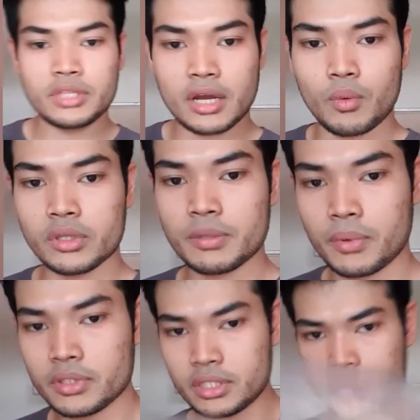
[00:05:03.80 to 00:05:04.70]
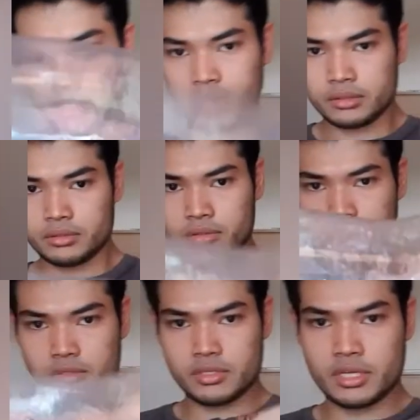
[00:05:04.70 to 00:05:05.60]
take a water bottle
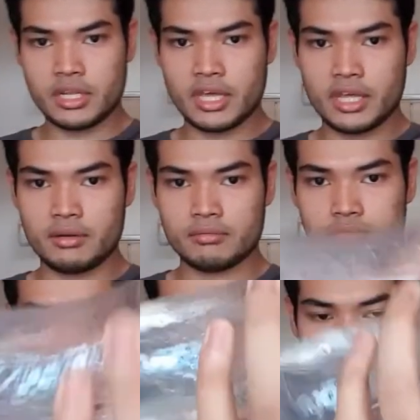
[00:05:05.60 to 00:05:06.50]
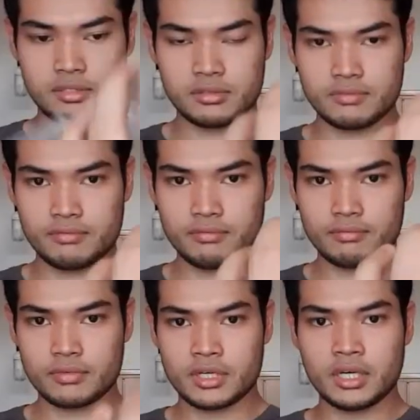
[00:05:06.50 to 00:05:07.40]
and then just
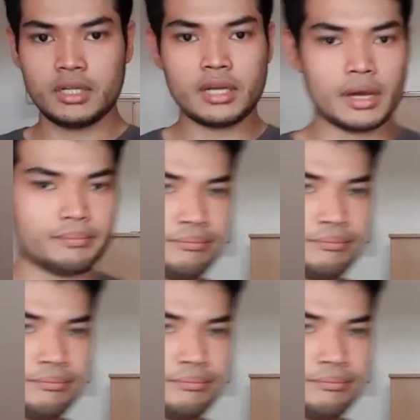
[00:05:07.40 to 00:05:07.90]
curl it up.